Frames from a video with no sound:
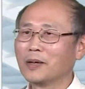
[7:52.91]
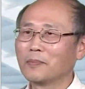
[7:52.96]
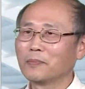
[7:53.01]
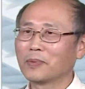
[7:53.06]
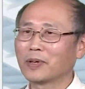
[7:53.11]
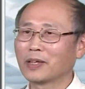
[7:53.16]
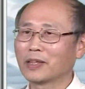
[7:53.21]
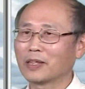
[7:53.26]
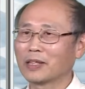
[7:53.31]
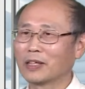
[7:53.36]

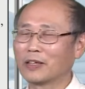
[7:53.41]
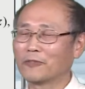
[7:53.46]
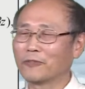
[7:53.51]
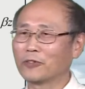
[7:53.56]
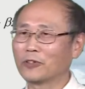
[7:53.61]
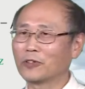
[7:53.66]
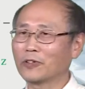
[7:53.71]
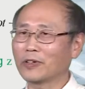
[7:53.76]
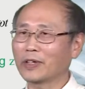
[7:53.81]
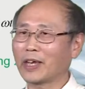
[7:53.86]
But
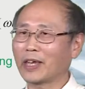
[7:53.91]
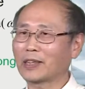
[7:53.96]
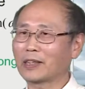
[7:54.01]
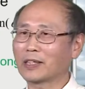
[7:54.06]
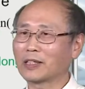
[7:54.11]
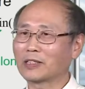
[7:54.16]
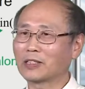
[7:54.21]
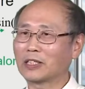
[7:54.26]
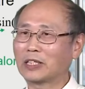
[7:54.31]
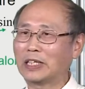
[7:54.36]
if you look at
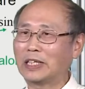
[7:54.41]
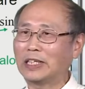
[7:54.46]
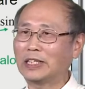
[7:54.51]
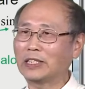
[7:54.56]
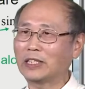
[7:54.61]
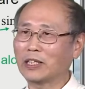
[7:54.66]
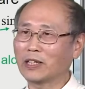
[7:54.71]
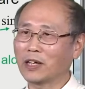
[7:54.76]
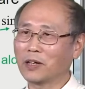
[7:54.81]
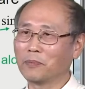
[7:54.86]
this
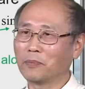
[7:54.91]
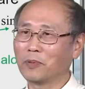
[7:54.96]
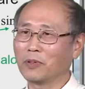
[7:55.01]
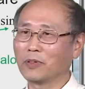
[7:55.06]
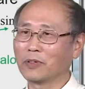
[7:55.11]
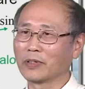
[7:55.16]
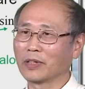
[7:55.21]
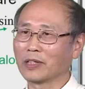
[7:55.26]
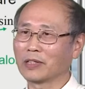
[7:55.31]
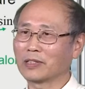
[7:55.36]
EZ
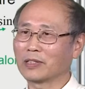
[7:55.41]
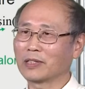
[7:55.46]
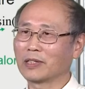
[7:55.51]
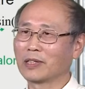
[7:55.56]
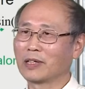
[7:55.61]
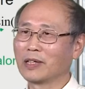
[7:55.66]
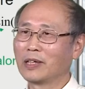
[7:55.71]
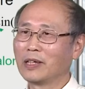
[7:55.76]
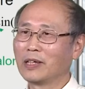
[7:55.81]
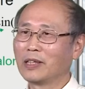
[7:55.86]

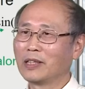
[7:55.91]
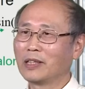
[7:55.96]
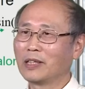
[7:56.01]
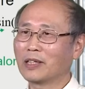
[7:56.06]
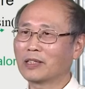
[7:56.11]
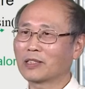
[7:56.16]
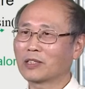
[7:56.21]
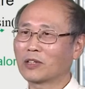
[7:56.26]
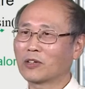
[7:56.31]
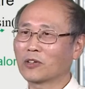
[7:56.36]
component,
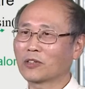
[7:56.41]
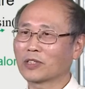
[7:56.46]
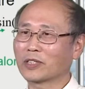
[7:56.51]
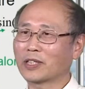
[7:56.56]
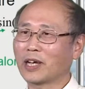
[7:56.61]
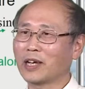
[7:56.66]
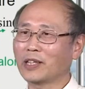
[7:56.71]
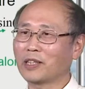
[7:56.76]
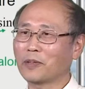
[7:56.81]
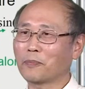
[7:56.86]
this
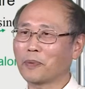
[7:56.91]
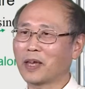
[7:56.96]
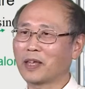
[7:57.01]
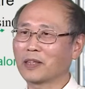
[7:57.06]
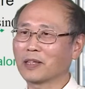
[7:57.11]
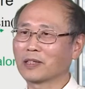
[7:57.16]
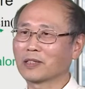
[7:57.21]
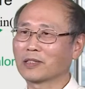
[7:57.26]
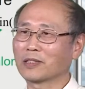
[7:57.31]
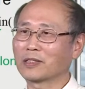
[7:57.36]
cosine
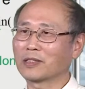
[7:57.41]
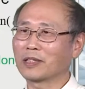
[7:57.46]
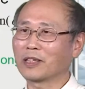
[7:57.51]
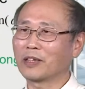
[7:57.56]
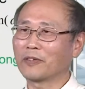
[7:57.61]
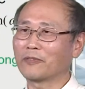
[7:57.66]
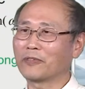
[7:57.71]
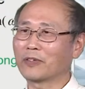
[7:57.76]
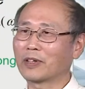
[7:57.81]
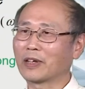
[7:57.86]
dependence
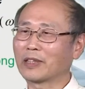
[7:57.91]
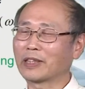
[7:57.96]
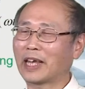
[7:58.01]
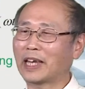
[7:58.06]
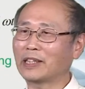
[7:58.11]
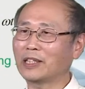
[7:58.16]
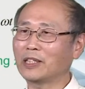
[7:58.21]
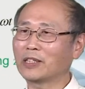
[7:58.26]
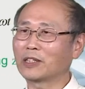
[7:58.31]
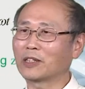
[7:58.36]
gives a
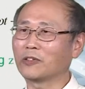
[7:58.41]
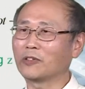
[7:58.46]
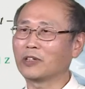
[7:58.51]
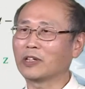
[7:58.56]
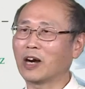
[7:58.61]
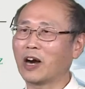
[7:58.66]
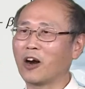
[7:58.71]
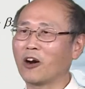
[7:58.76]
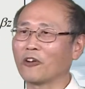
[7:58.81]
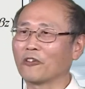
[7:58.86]
90
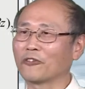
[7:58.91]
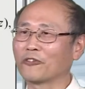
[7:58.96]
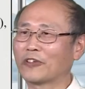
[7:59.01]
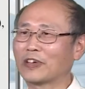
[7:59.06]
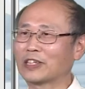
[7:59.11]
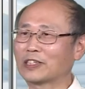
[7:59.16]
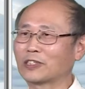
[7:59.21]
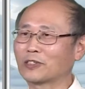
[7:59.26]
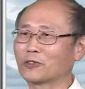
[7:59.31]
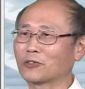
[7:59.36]
degree out of
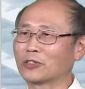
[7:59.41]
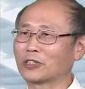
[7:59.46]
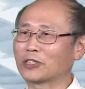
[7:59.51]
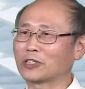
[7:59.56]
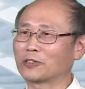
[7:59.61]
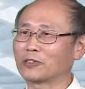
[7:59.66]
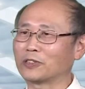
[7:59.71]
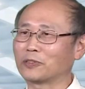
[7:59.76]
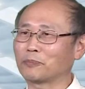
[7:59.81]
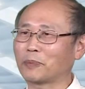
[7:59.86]
phase with
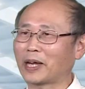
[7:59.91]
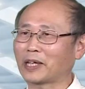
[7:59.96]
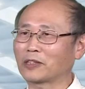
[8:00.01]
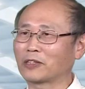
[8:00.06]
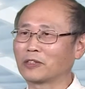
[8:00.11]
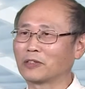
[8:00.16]
respect